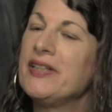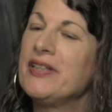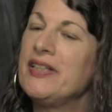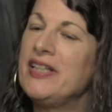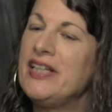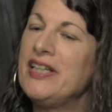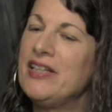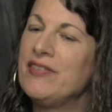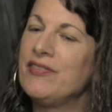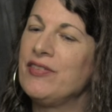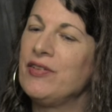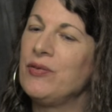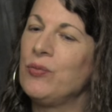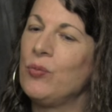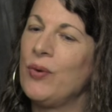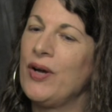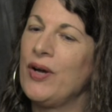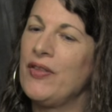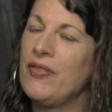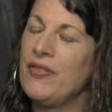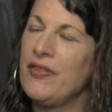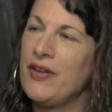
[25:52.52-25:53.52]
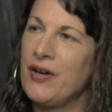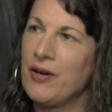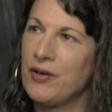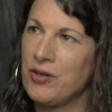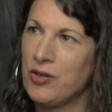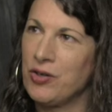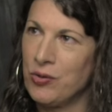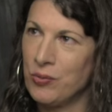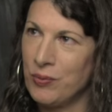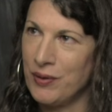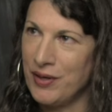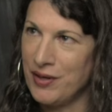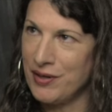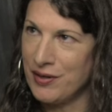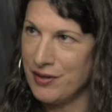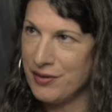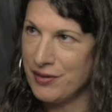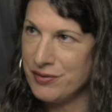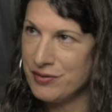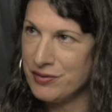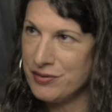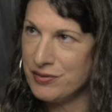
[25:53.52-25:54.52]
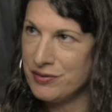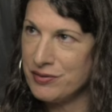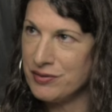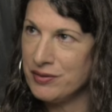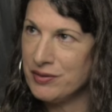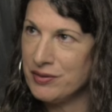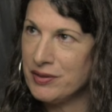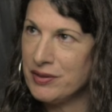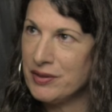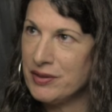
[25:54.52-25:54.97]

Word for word: even when they're coerced,